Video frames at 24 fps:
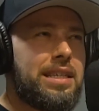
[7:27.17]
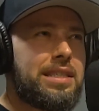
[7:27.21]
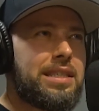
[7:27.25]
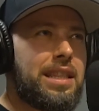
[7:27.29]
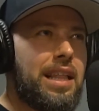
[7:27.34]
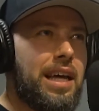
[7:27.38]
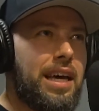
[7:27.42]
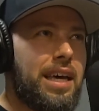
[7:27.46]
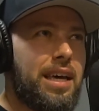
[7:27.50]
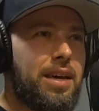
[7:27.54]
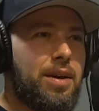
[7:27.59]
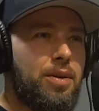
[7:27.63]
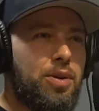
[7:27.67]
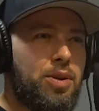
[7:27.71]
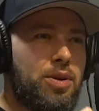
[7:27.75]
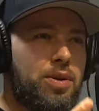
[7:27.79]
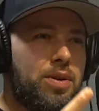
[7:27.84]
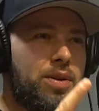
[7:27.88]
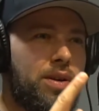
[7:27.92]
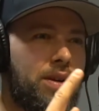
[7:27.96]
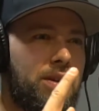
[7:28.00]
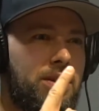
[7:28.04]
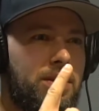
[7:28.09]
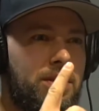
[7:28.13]
It's like
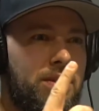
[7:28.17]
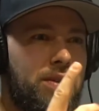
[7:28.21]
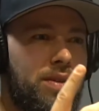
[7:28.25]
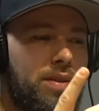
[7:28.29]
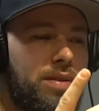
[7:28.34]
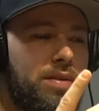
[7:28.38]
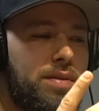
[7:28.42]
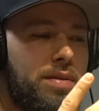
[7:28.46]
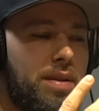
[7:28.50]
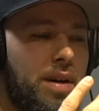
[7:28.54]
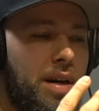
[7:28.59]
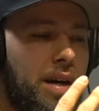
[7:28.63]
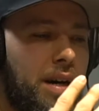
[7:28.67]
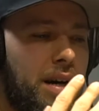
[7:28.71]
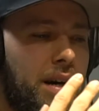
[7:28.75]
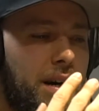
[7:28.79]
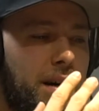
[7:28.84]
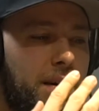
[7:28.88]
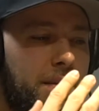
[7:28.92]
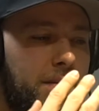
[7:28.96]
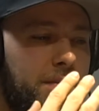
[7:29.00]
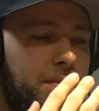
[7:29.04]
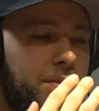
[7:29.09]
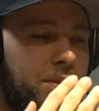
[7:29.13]
you're you're
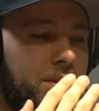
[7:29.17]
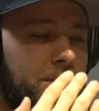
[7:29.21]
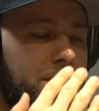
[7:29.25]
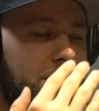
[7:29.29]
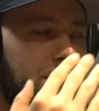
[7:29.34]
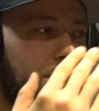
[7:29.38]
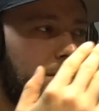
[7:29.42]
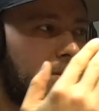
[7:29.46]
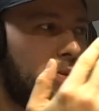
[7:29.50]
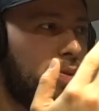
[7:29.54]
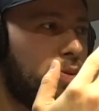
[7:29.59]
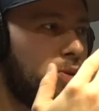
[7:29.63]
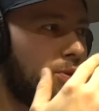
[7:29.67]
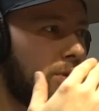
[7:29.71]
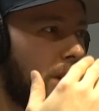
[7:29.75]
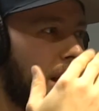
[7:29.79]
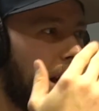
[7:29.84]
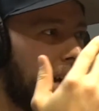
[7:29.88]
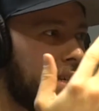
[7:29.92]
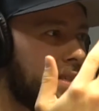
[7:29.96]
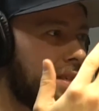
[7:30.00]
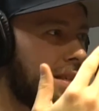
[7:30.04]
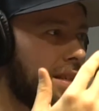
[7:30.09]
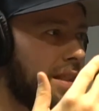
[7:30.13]
uh just
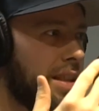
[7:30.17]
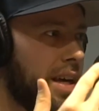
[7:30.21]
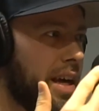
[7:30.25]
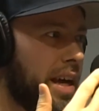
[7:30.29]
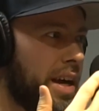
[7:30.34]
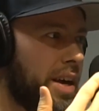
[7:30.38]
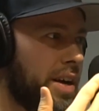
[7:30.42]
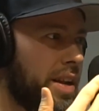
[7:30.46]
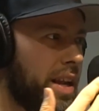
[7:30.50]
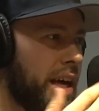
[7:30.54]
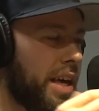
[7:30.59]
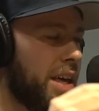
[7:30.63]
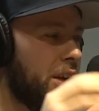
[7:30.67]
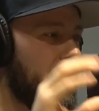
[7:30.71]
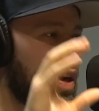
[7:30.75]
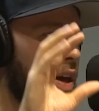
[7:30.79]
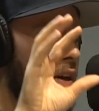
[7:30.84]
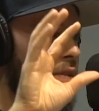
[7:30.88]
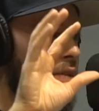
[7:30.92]
neutralizing the air. Like but